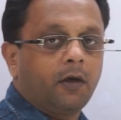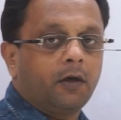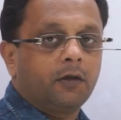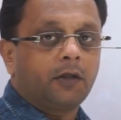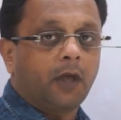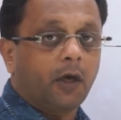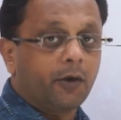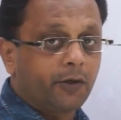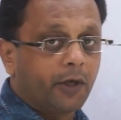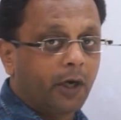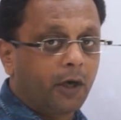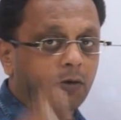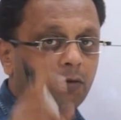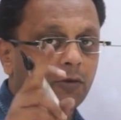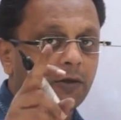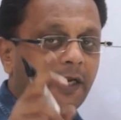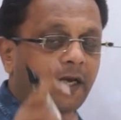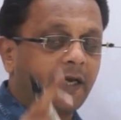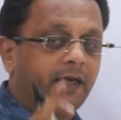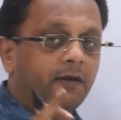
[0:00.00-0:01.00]
now you have
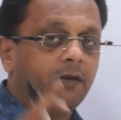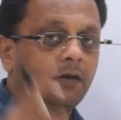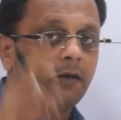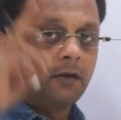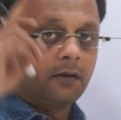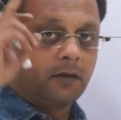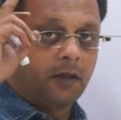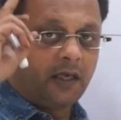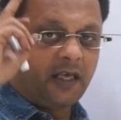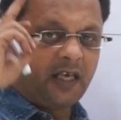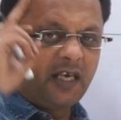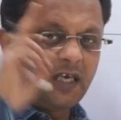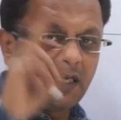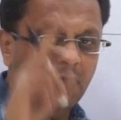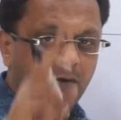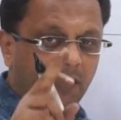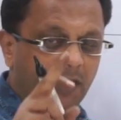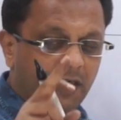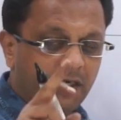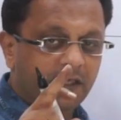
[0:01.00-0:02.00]
to take the
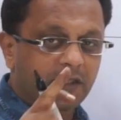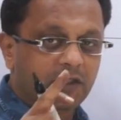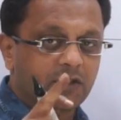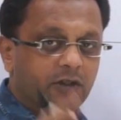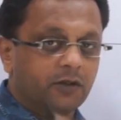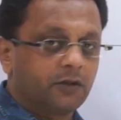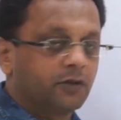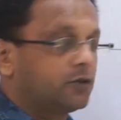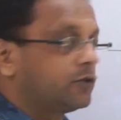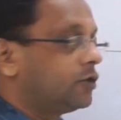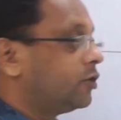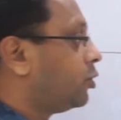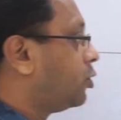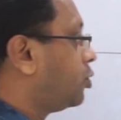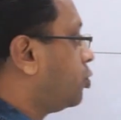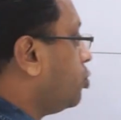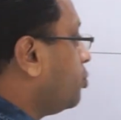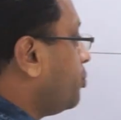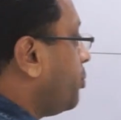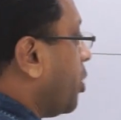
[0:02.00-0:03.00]
equal distance,
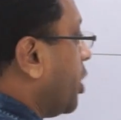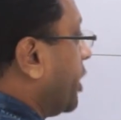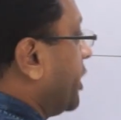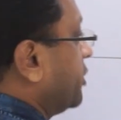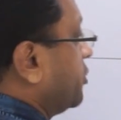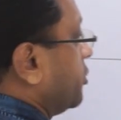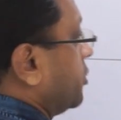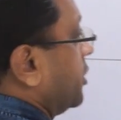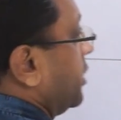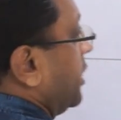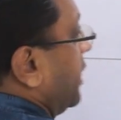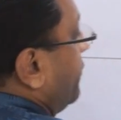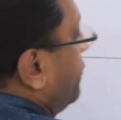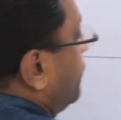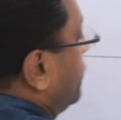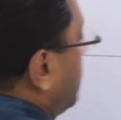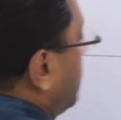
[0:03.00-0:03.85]
two points on the left